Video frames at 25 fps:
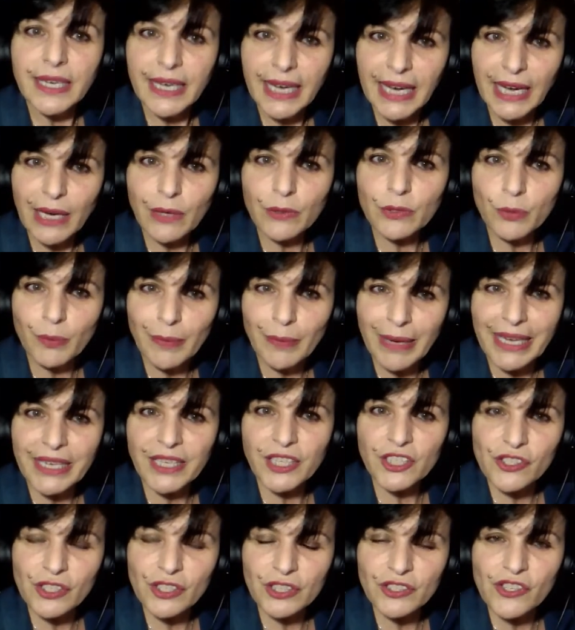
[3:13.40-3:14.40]
How you
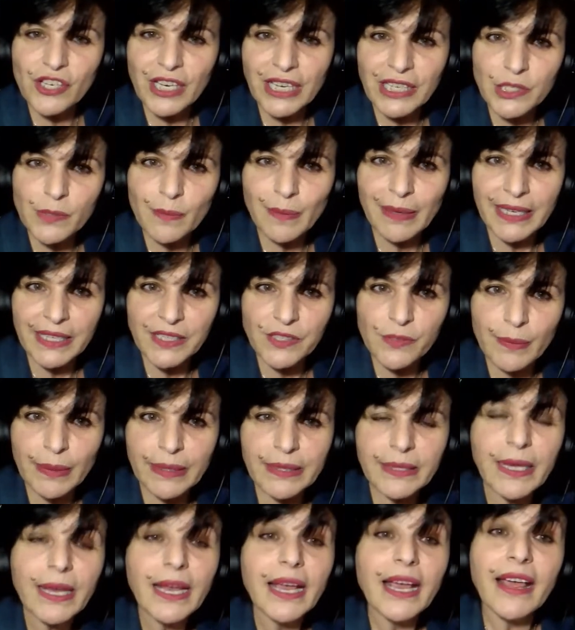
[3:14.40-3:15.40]
manage the change
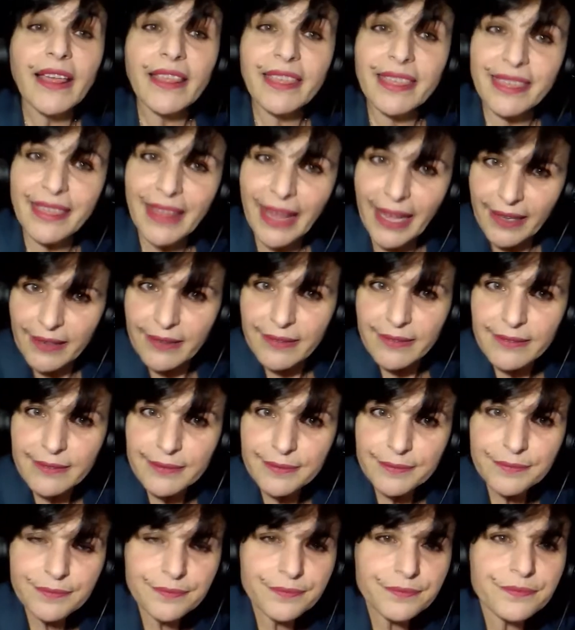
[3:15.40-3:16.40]
management. Then
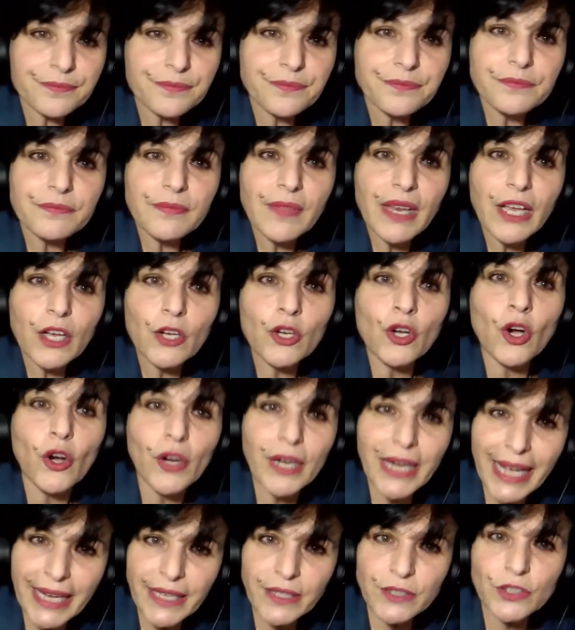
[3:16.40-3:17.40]

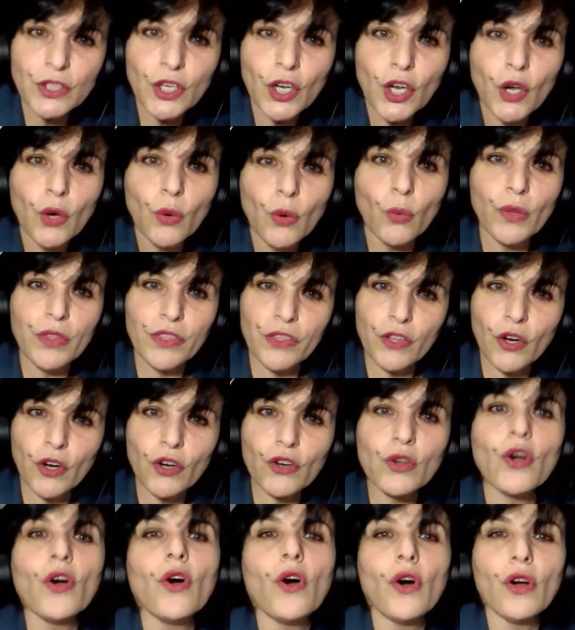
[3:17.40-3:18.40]
connect with your
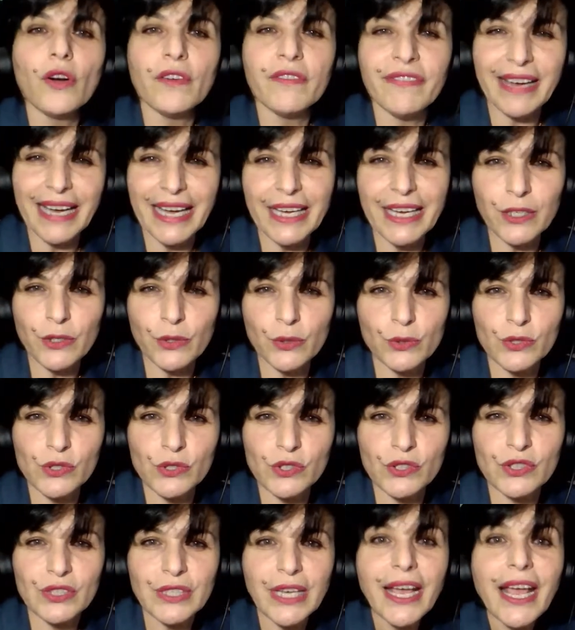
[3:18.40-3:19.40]
core
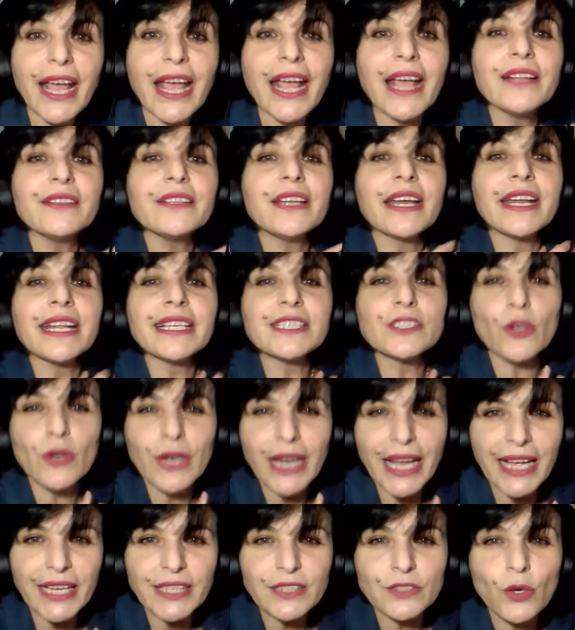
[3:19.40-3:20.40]
values and
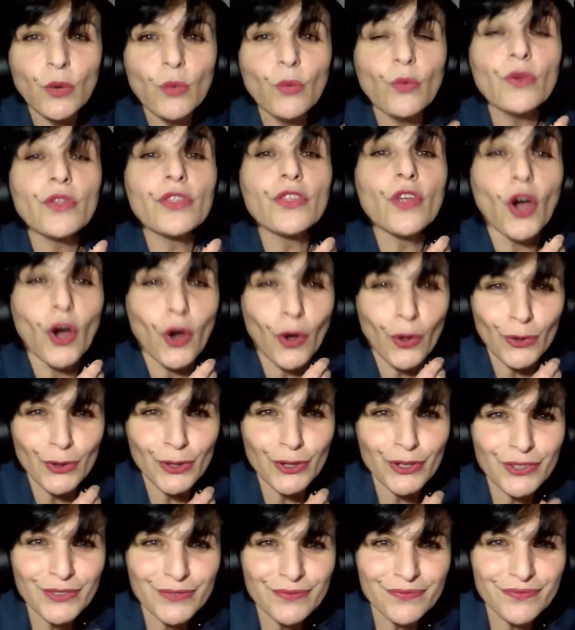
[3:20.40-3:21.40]
resonate with all.